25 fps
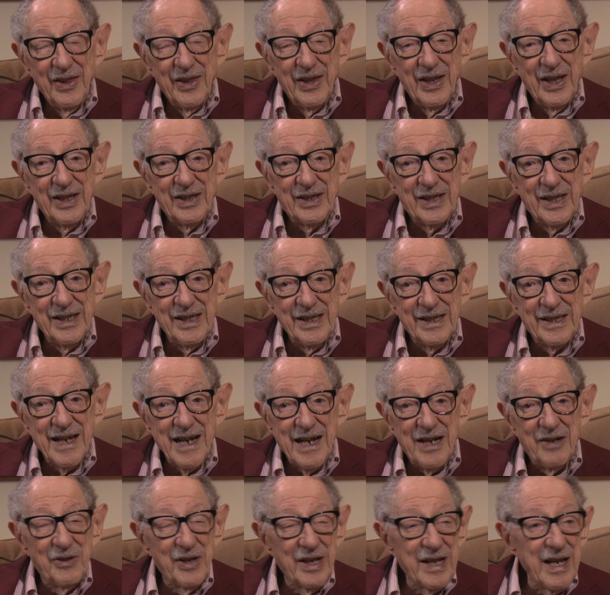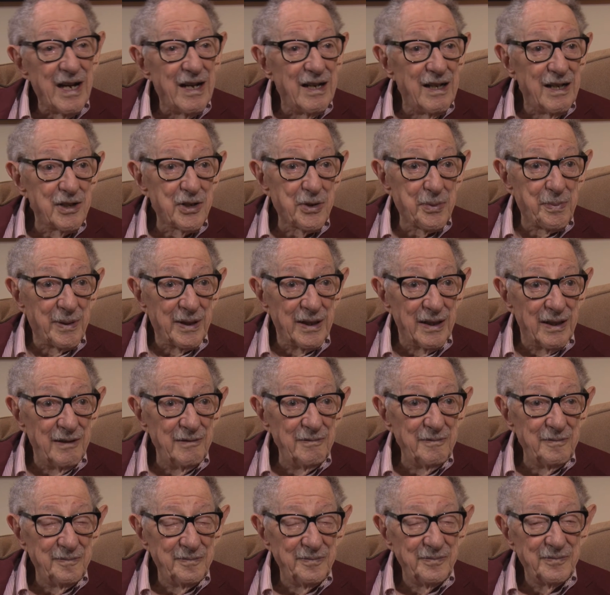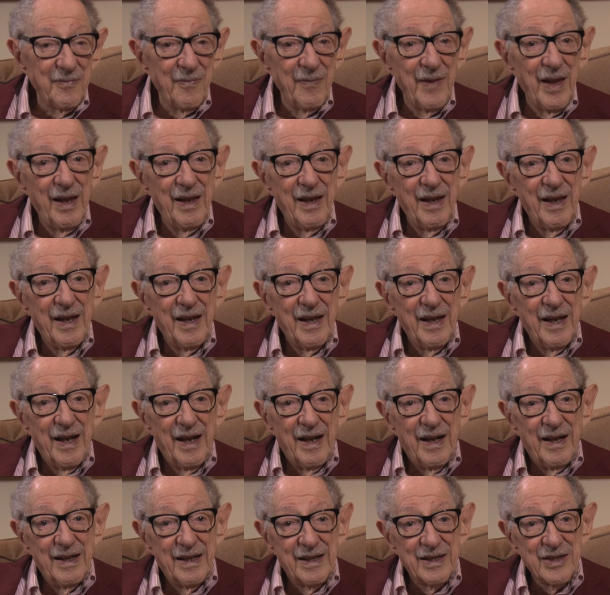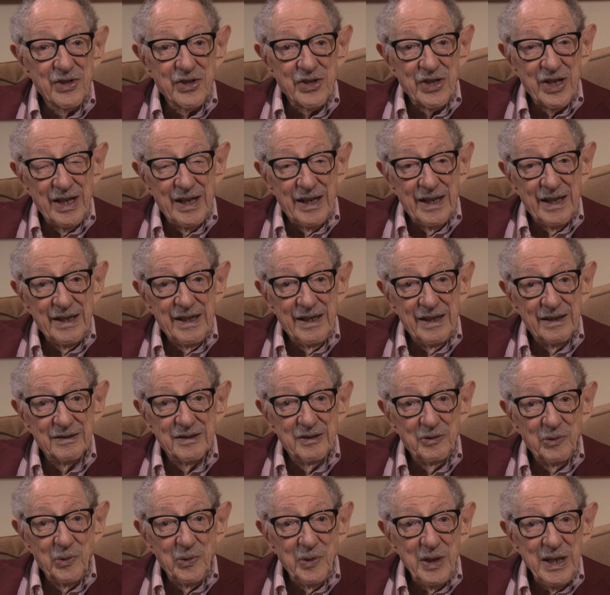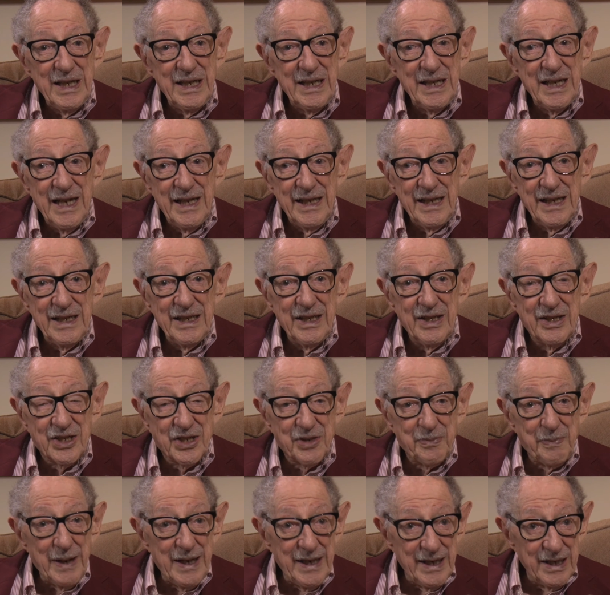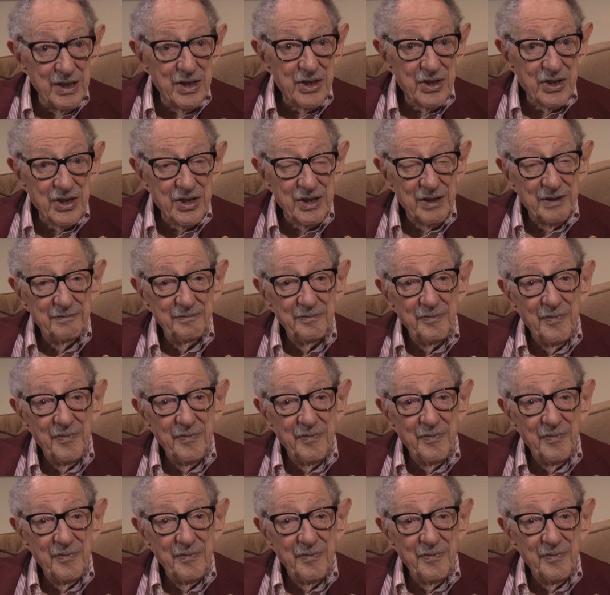that the county hospital said, we need space